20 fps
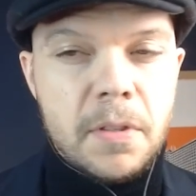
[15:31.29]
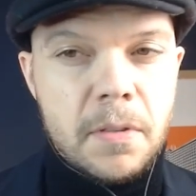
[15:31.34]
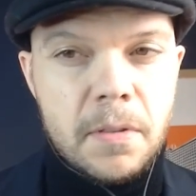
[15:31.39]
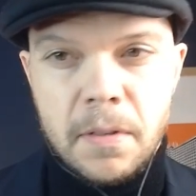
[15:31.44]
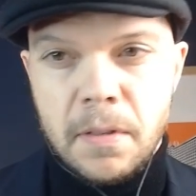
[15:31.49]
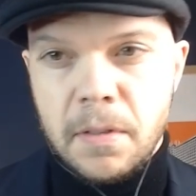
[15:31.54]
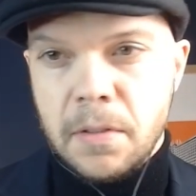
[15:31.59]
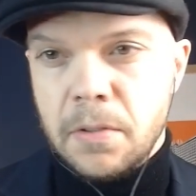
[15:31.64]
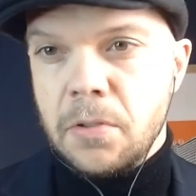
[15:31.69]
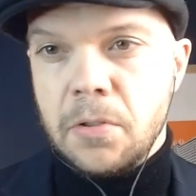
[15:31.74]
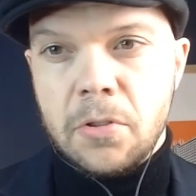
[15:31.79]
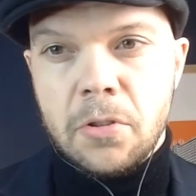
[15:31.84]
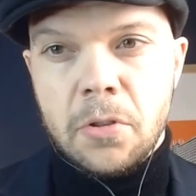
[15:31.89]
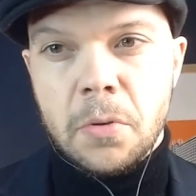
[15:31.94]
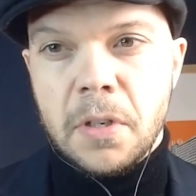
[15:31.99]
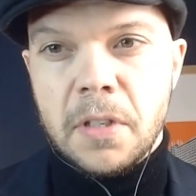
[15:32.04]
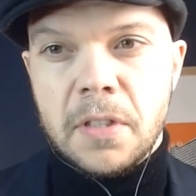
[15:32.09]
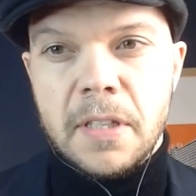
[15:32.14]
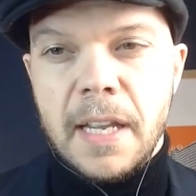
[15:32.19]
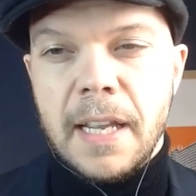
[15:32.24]
Do you
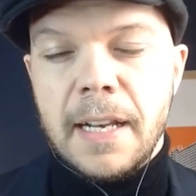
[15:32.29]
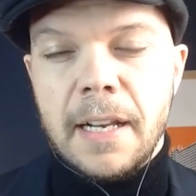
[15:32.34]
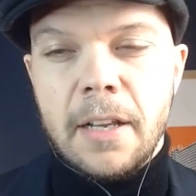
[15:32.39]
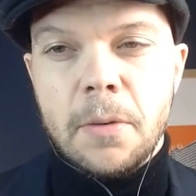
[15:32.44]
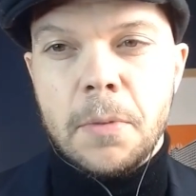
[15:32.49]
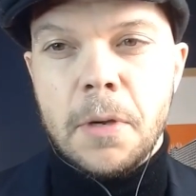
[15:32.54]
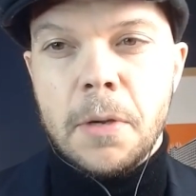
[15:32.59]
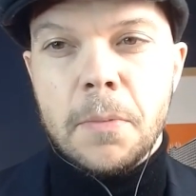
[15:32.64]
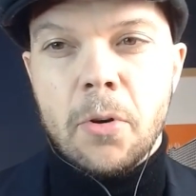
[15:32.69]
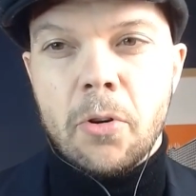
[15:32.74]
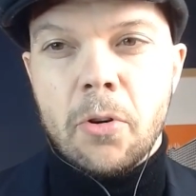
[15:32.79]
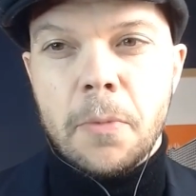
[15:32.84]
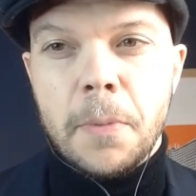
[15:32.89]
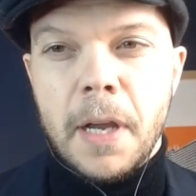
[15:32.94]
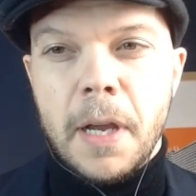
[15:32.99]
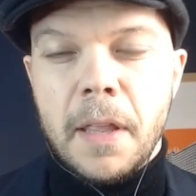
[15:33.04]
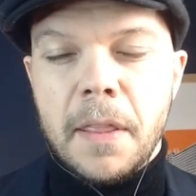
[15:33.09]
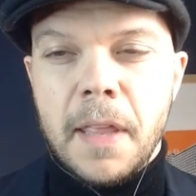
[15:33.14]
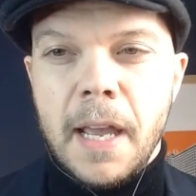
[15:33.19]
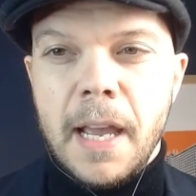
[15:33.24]
want to say a little bit more
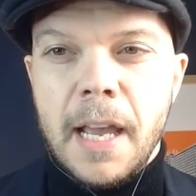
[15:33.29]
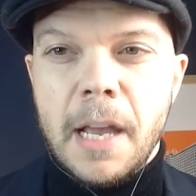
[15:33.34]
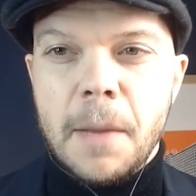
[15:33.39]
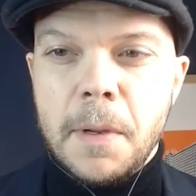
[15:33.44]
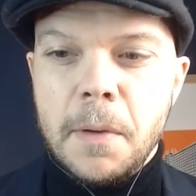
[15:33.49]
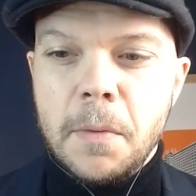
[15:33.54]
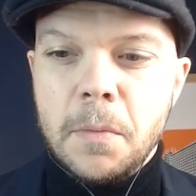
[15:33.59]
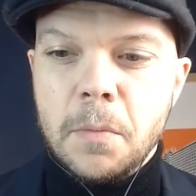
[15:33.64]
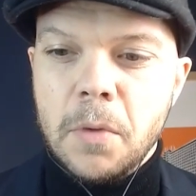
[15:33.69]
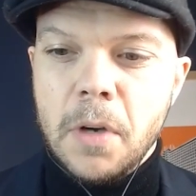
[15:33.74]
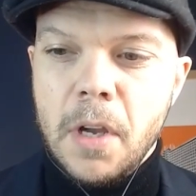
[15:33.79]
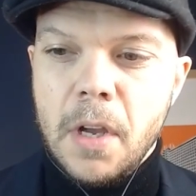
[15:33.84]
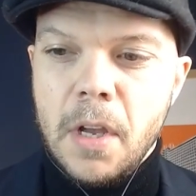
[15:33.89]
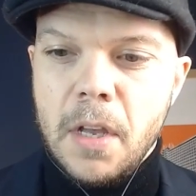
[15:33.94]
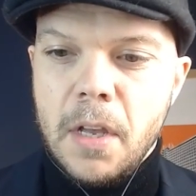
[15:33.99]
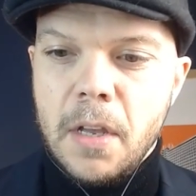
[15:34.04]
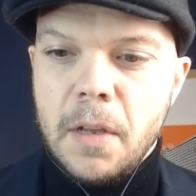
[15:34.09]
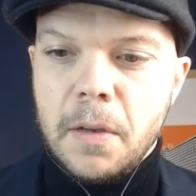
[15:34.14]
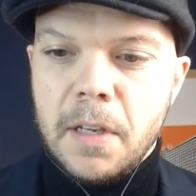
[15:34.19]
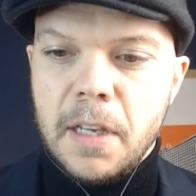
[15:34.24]
about that? I mean,
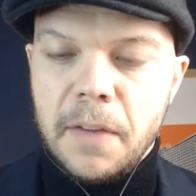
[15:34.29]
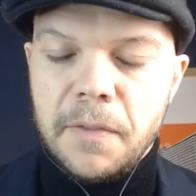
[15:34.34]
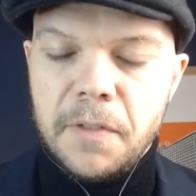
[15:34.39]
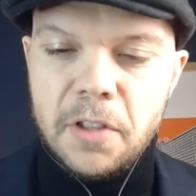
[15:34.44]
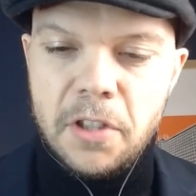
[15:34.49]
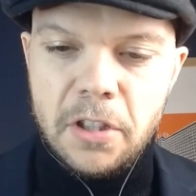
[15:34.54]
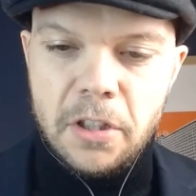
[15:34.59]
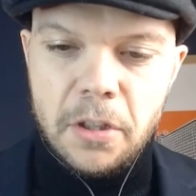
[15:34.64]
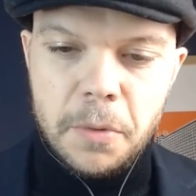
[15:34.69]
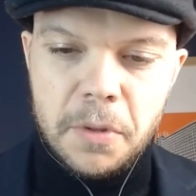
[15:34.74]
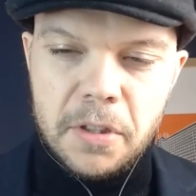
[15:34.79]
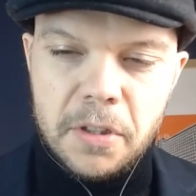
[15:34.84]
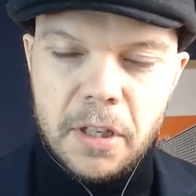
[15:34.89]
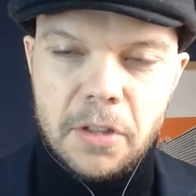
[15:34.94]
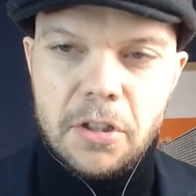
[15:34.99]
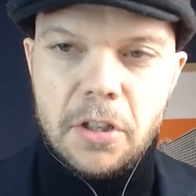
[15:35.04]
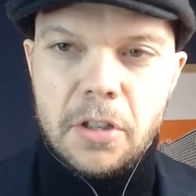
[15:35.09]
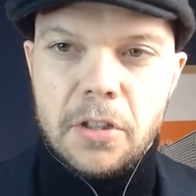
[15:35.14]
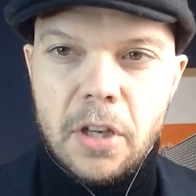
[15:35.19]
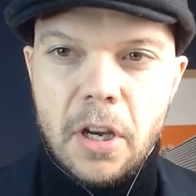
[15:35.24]
given that you were
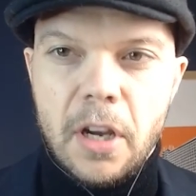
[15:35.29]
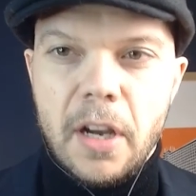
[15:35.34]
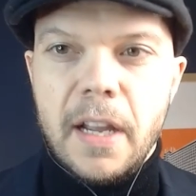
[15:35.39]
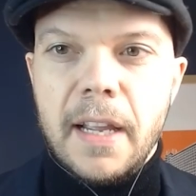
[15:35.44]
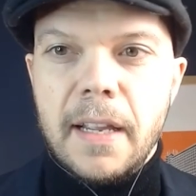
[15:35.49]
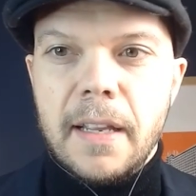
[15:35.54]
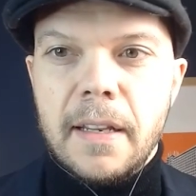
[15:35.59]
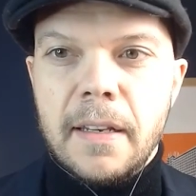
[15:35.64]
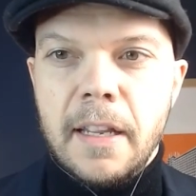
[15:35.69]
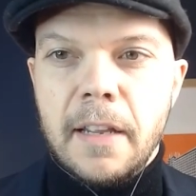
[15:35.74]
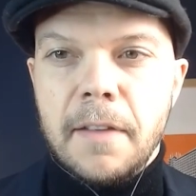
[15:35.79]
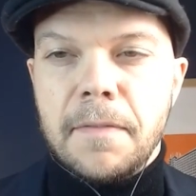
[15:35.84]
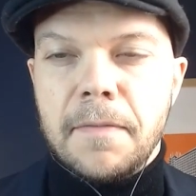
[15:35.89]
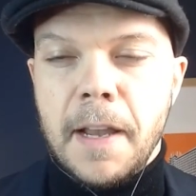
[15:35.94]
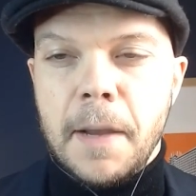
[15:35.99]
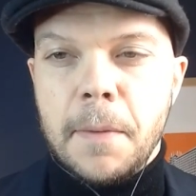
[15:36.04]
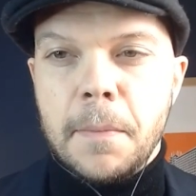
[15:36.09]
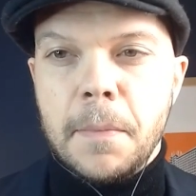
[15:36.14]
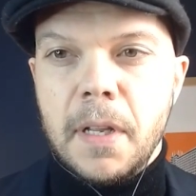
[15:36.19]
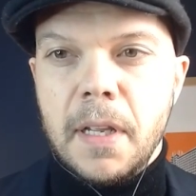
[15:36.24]
such a tight-knit
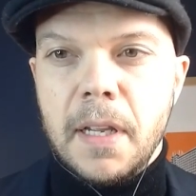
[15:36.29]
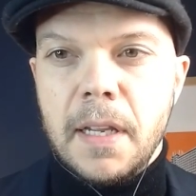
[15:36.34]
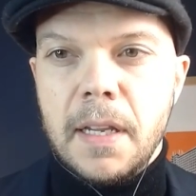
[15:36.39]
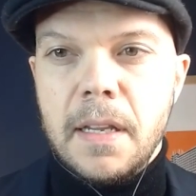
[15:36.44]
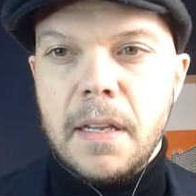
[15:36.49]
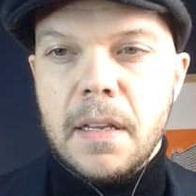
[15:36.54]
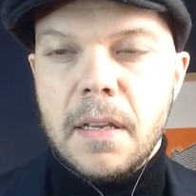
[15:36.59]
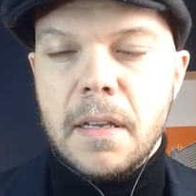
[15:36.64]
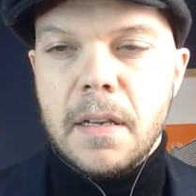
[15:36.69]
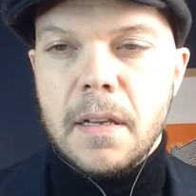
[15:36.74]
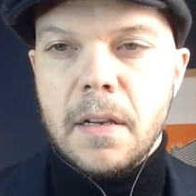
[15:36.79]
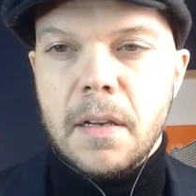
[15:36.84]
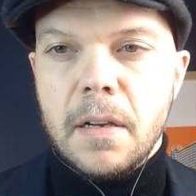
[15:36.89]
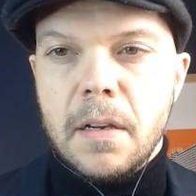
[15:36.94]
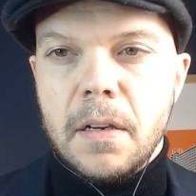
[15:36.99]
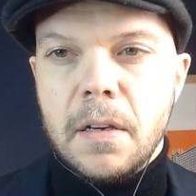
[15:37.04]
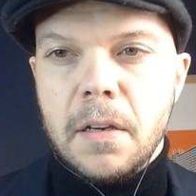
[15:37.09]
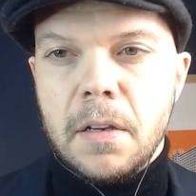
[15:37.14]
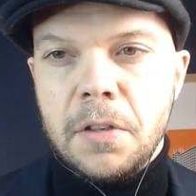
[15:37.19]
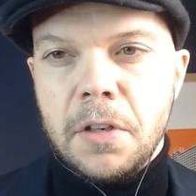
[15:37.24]
family,
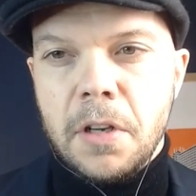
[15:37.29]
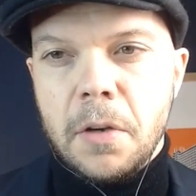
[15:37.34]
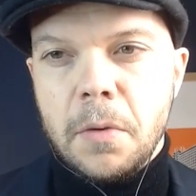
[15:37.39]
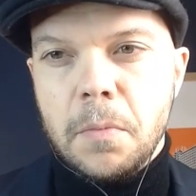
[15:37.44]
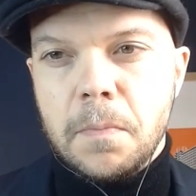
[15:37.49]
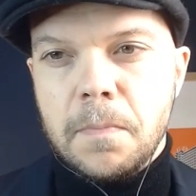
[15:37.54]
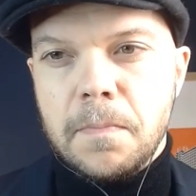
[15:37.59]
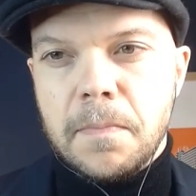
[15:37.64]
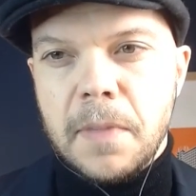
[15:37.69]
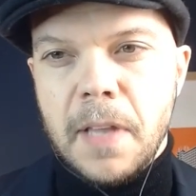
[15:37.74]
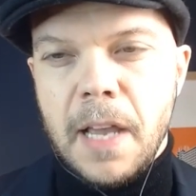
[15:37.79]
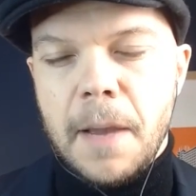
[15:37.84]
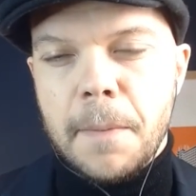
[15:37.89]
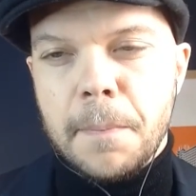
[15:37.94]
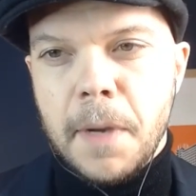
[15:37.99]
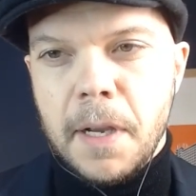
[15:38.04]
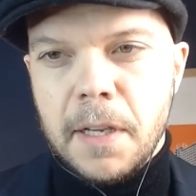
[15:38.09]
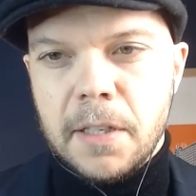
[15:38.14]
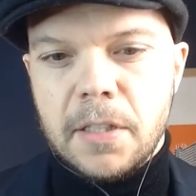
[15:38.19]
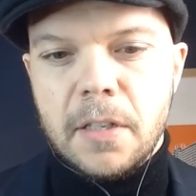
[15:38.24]
you know, that
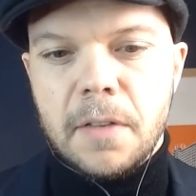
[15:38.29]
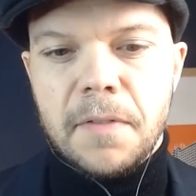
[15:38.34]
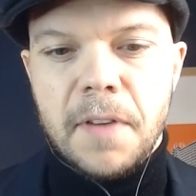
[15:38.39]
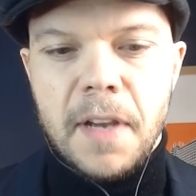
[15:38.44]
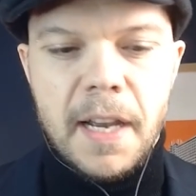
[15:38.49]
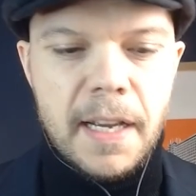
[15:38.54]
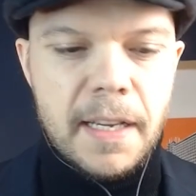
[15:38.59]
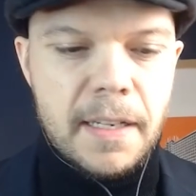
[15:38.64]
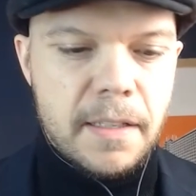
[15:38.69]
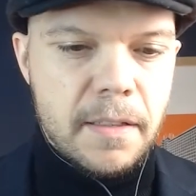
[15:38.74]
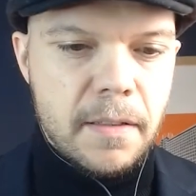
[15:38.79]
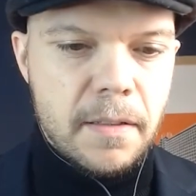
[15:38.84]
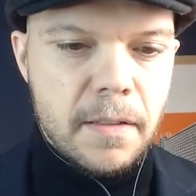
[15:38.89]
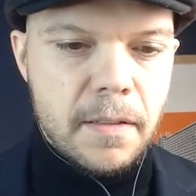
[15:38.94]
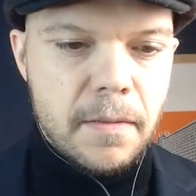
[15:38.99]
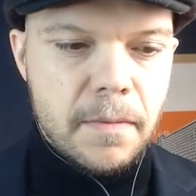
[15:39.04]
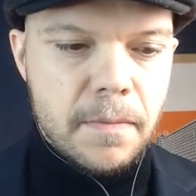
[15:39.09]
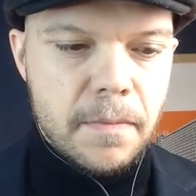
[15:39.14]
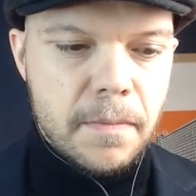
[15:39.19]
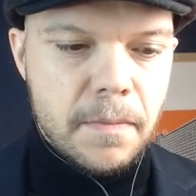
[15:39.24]
must have had
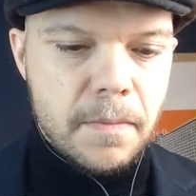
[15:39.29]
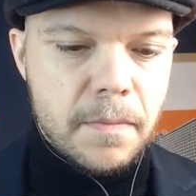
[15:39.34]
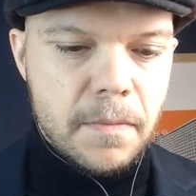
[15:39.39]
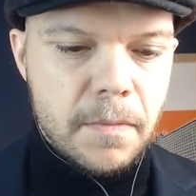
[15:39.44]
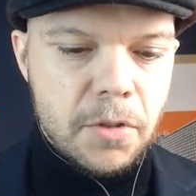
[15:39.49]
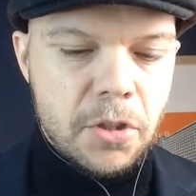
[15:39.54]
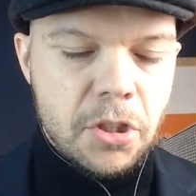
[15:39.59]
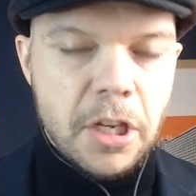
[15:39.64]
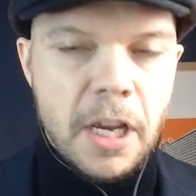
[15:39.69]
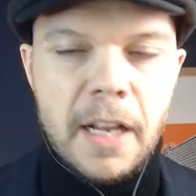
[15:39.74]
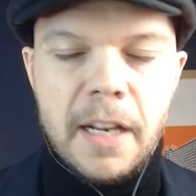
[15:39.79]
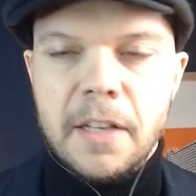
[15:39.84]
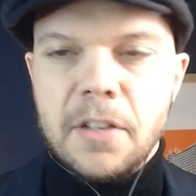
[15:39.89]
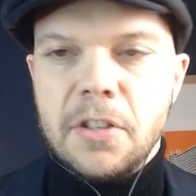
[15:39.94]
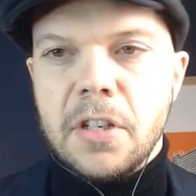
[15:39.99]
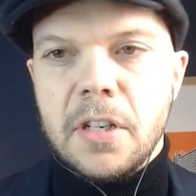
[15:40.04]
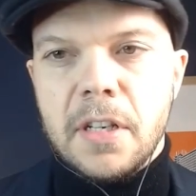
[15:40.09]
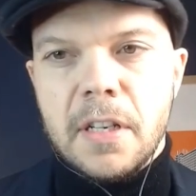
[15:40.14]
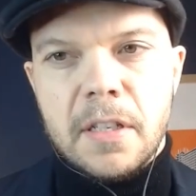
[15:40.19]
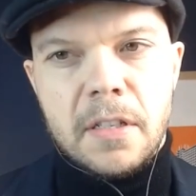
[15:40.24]

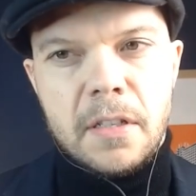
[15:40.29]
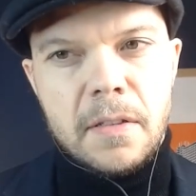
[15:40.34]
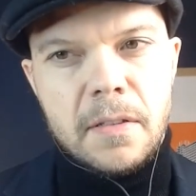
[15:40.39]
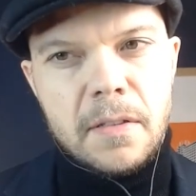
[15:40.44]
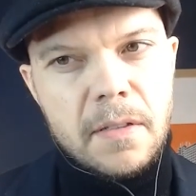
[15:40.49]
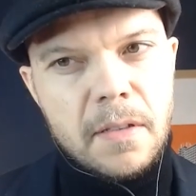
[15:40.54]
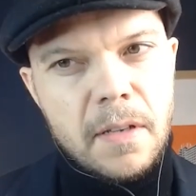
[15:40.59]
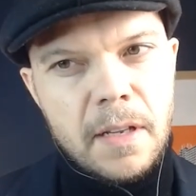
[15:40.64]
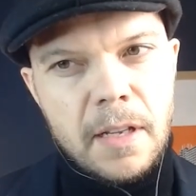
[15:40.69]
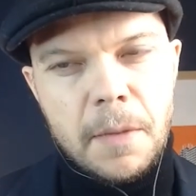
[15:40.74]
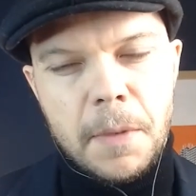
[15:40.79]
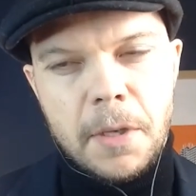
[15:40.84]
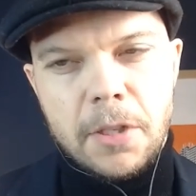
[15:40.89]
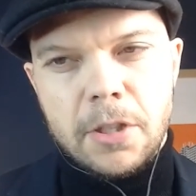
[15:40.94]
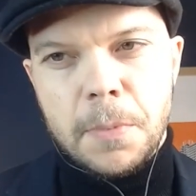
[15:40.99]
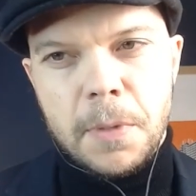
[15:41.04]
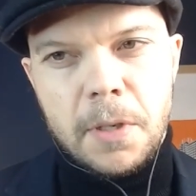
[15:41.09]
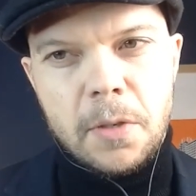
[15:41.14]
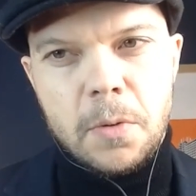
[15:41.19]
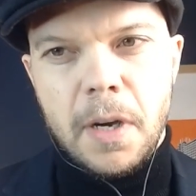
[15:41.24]
challenges, and, and there must have
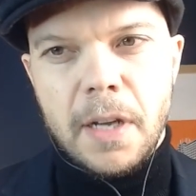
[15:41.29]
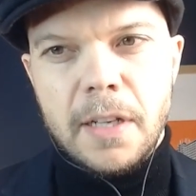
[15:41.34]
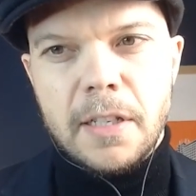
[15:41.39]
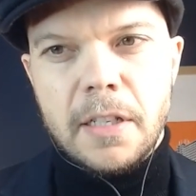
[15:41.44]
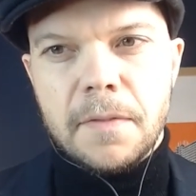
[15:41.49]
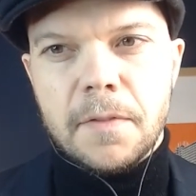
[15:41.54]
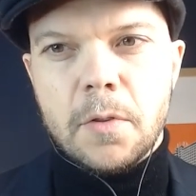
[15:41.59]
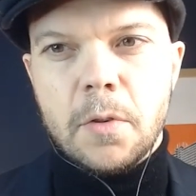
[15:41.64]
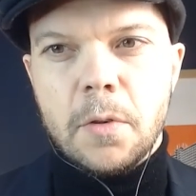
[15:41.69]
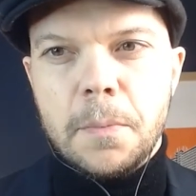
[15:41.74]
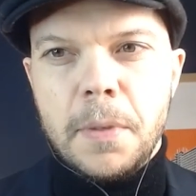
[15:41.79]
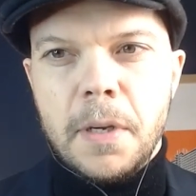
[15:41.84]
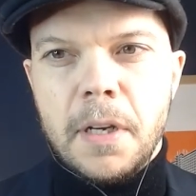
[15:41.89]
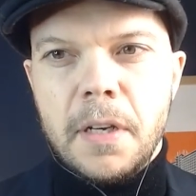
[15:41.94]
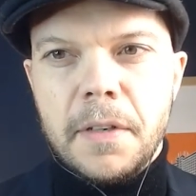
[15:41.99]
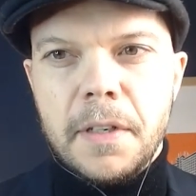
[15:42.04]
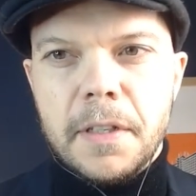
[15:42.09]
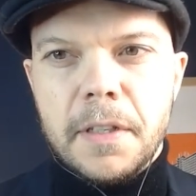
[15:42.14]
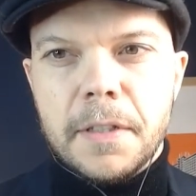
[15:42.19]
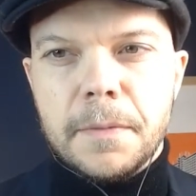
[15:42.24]
been quite a difficult
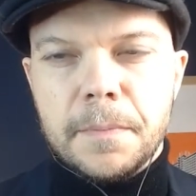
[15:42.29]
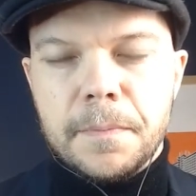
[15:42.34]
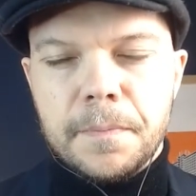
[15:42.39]
period.